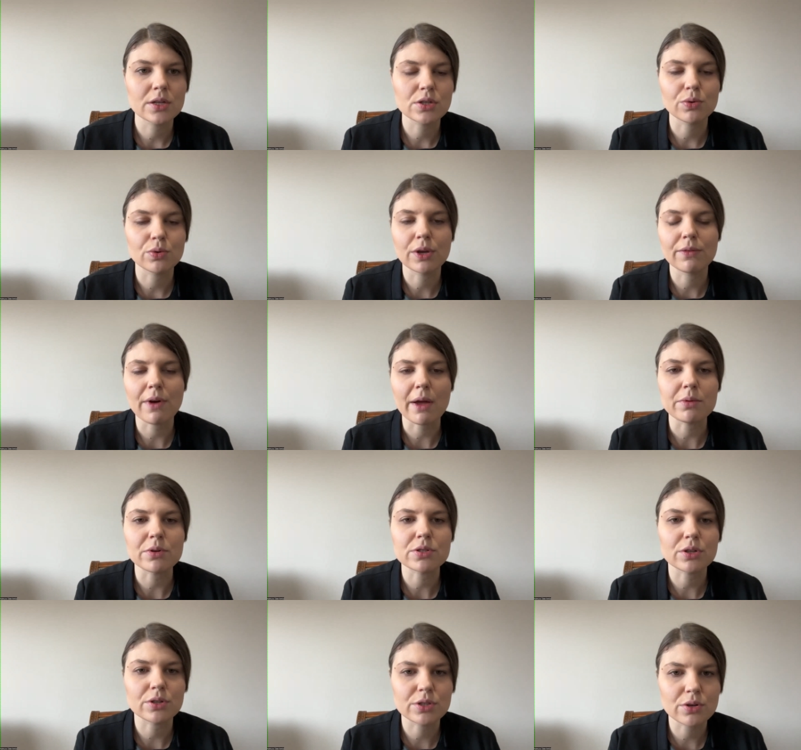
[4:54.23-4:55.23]
so he
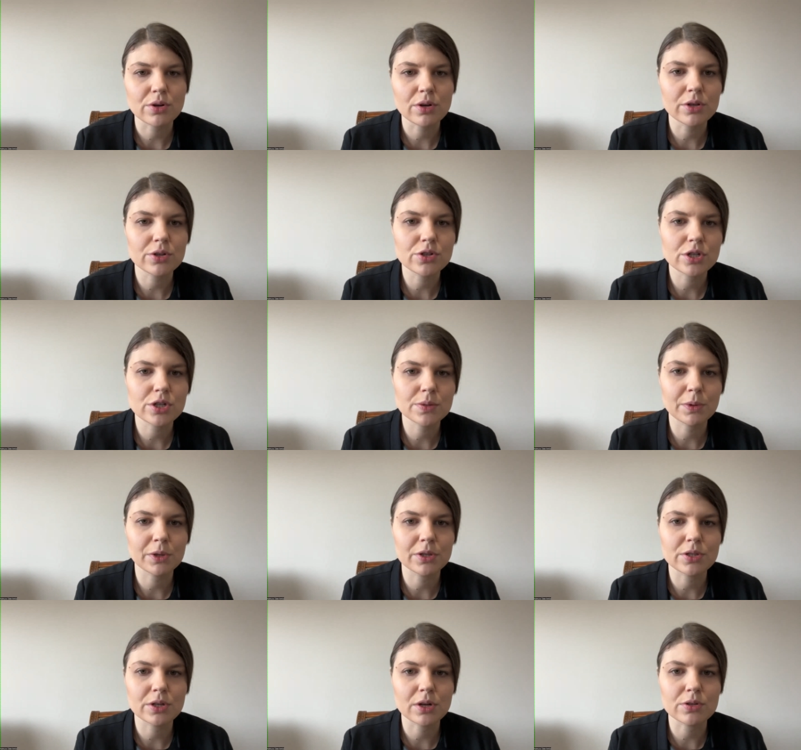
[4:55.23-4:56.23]
famous sociologist,
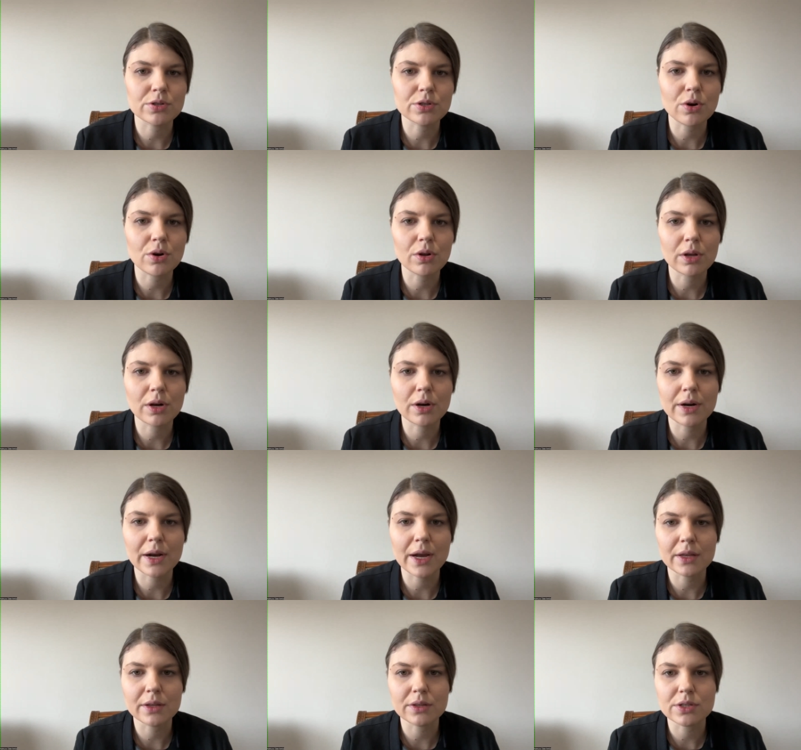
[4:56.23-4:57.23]
political scholar,
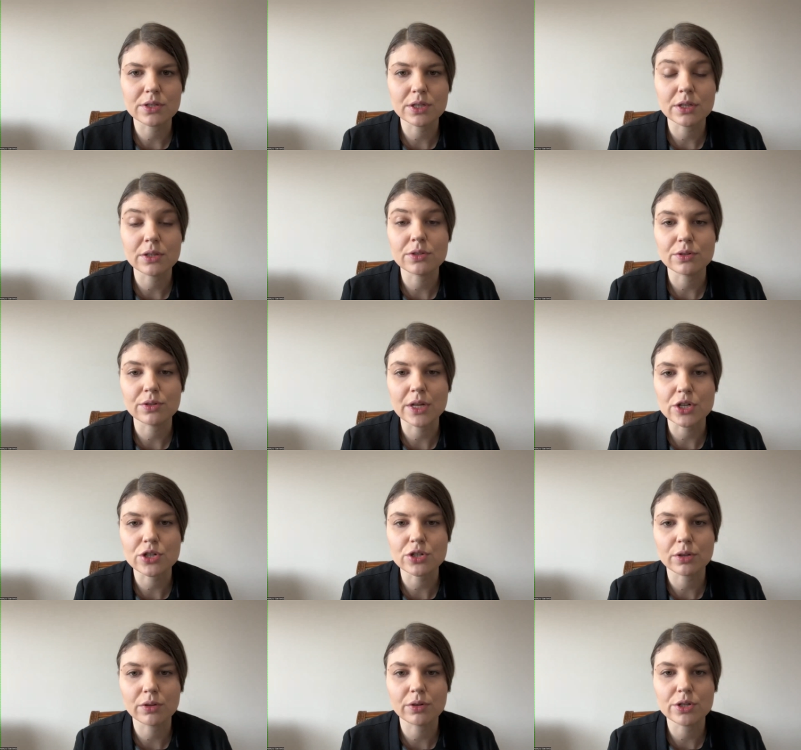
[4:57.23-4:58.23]
and
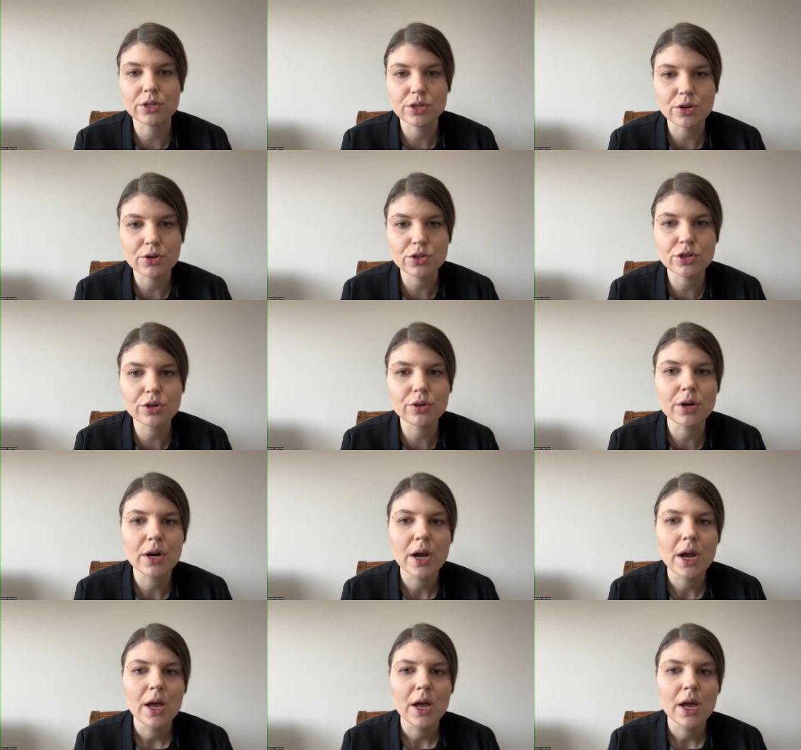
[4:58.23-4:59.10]
international researcher.